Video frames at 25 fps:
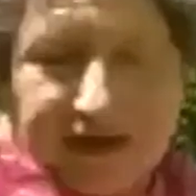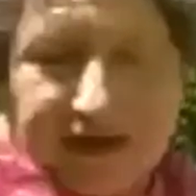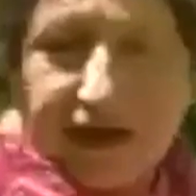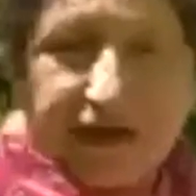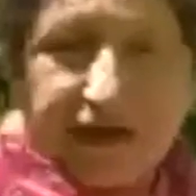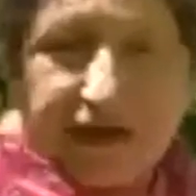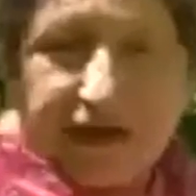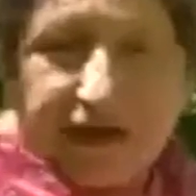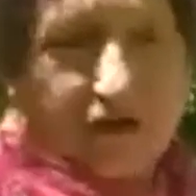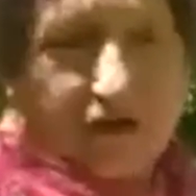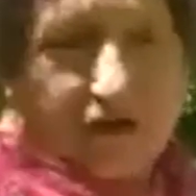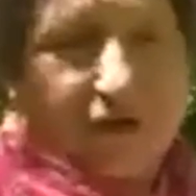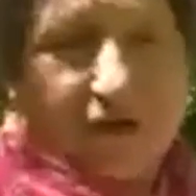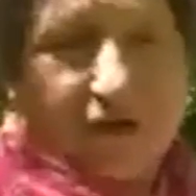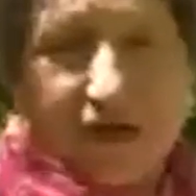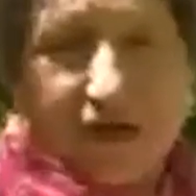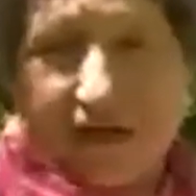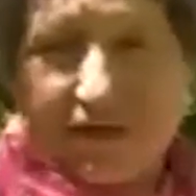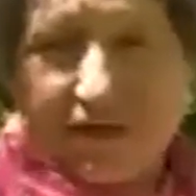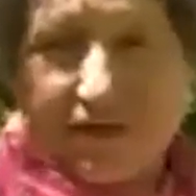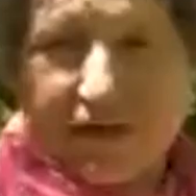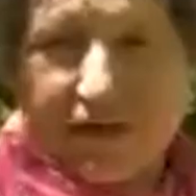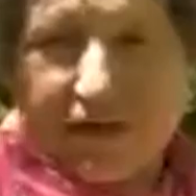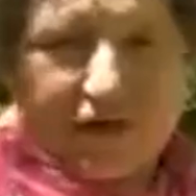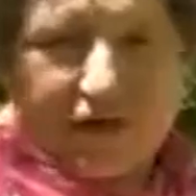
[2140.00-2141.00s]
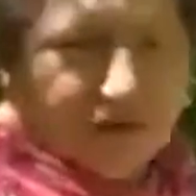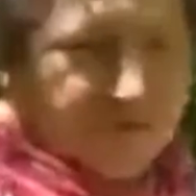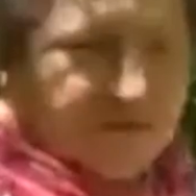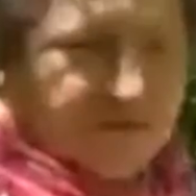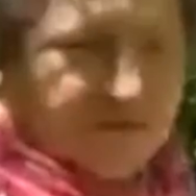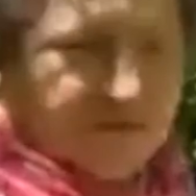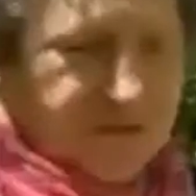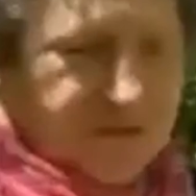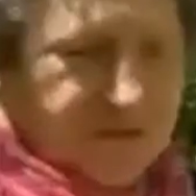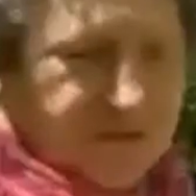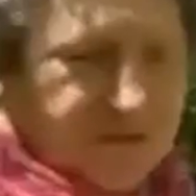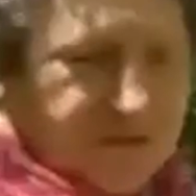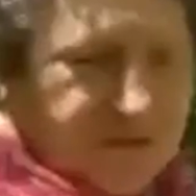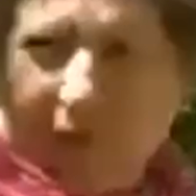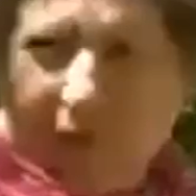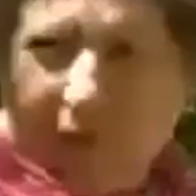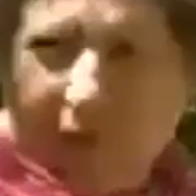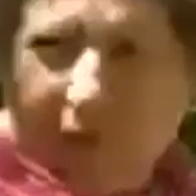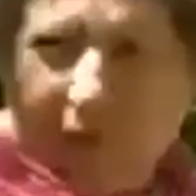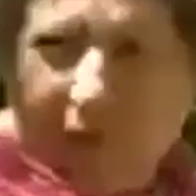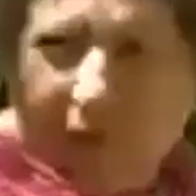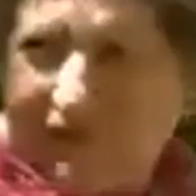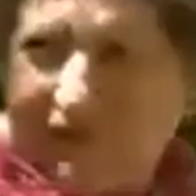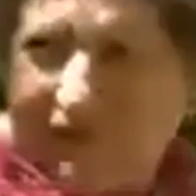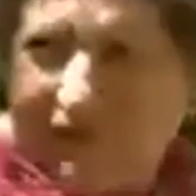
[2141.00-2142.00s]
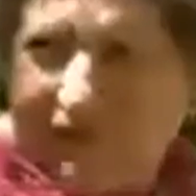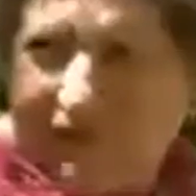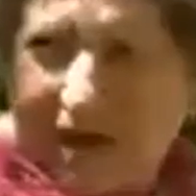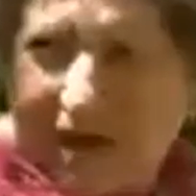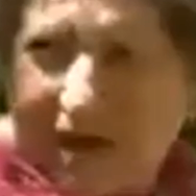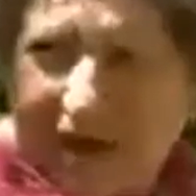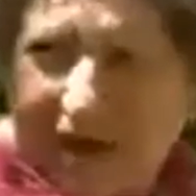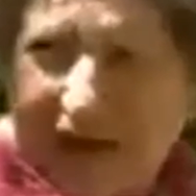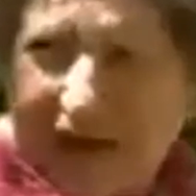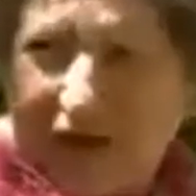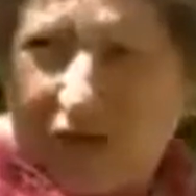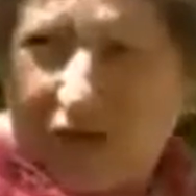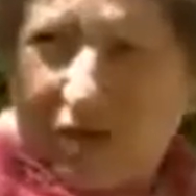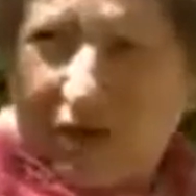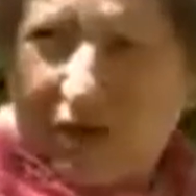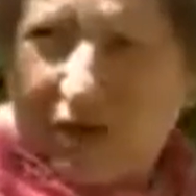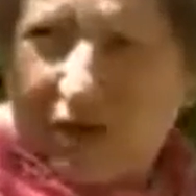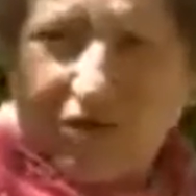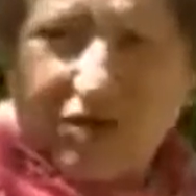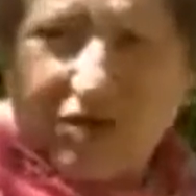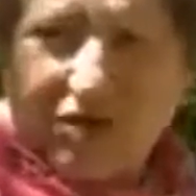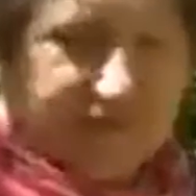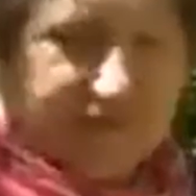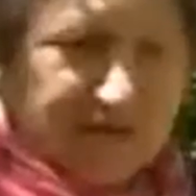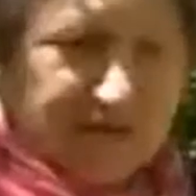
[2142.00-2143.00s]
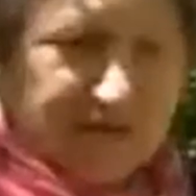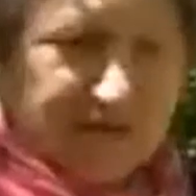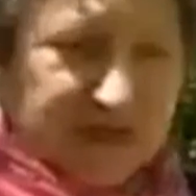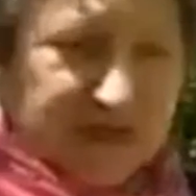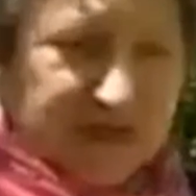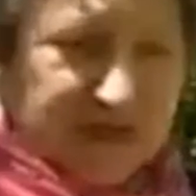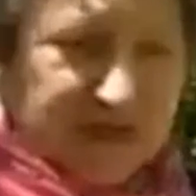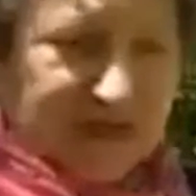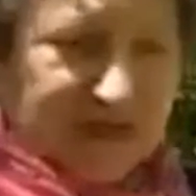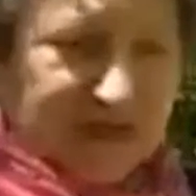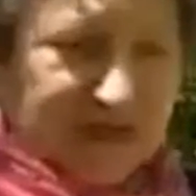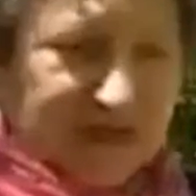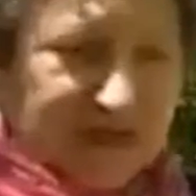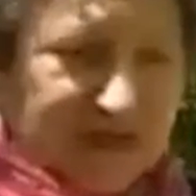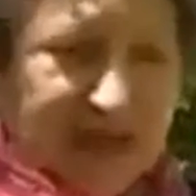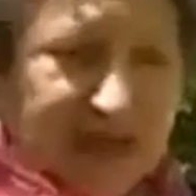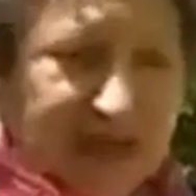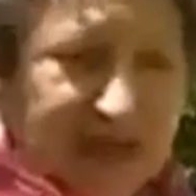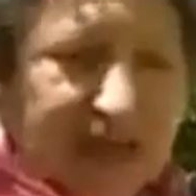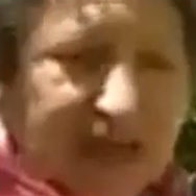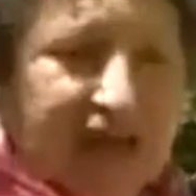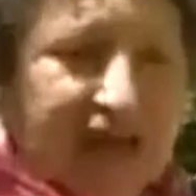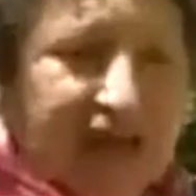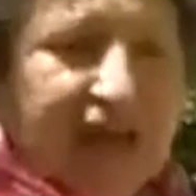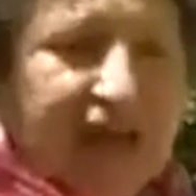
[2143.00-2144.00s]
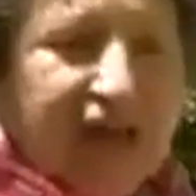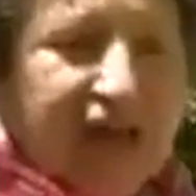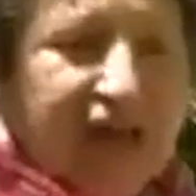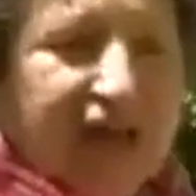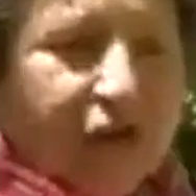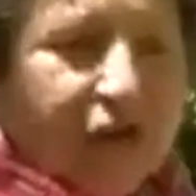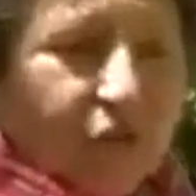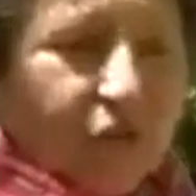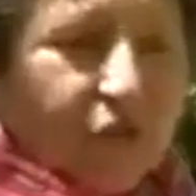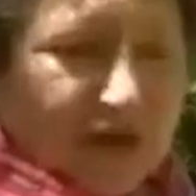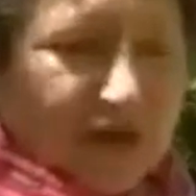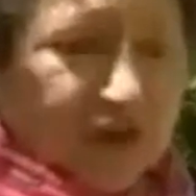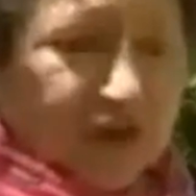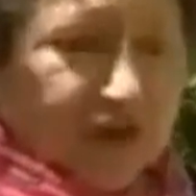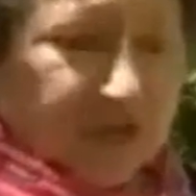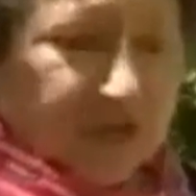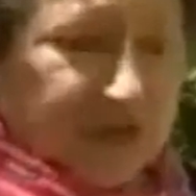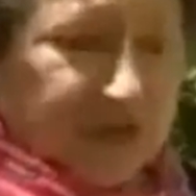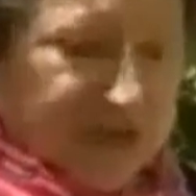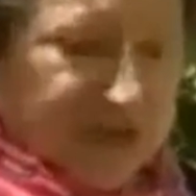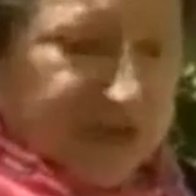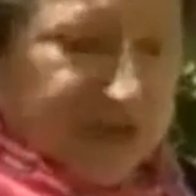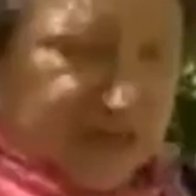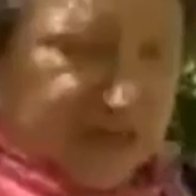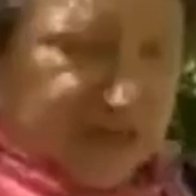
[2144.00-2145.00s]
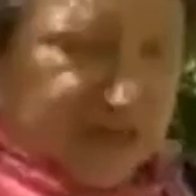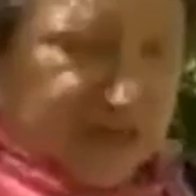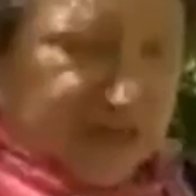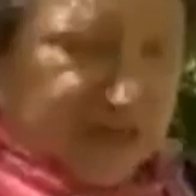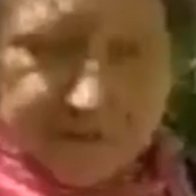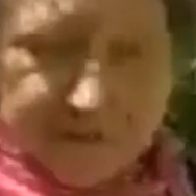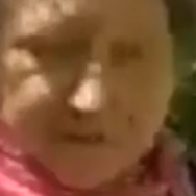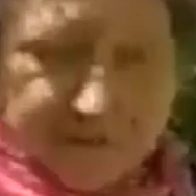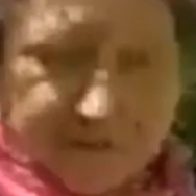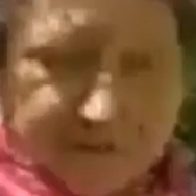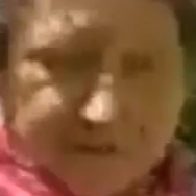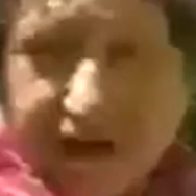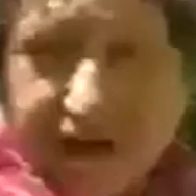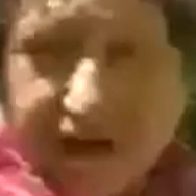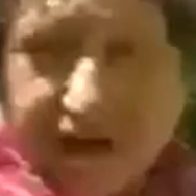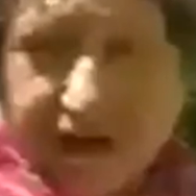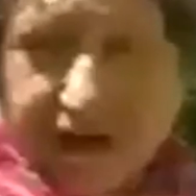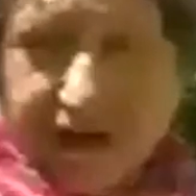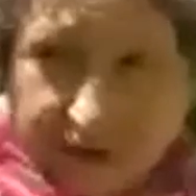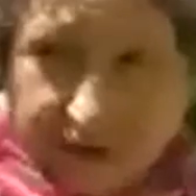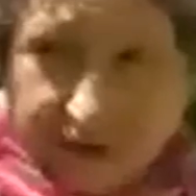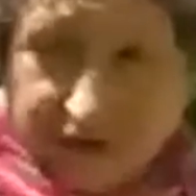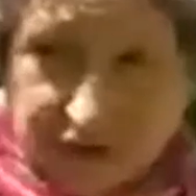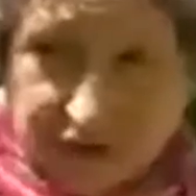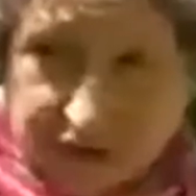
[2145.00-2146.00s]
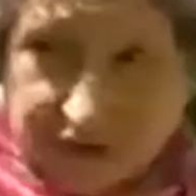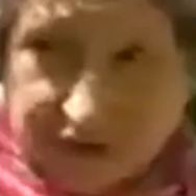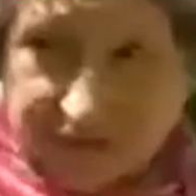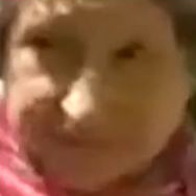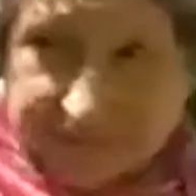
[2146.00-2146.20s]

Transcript: didn't realize I couldn't figure out why I didn't have that many caterpillars. Evidently, they will eat monarch caterpillars,